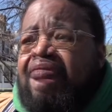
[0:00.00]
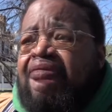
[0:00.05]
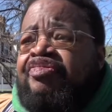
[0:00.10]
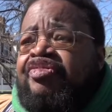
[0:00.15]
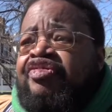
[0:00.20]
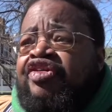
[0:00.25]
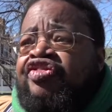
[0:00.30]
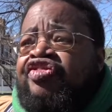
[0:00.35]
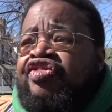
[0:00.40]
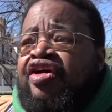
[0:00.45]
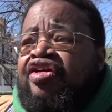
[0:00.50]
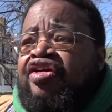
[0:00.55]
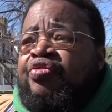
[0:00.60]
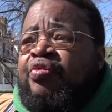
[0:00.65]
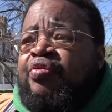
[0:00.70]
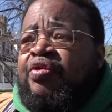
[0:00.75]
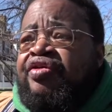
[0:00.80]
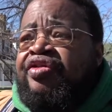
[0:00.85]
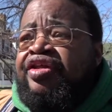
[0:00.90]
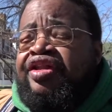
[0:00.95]
My first thoughts
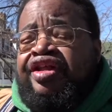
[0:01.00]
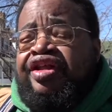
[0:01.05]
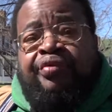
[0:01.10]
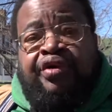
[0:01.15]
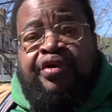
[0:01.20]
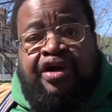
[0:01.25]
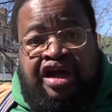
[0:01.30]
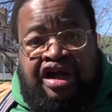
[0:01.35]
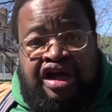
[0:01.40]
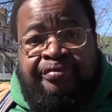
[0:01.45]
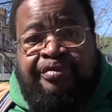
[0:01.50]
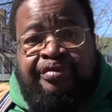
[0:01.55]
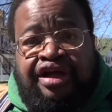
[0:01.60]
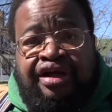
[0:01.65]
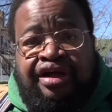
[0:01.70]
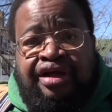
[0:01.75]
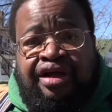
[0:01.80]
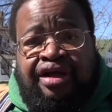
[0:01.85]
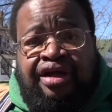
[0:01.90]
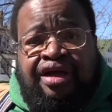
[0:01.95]
were that they were coming.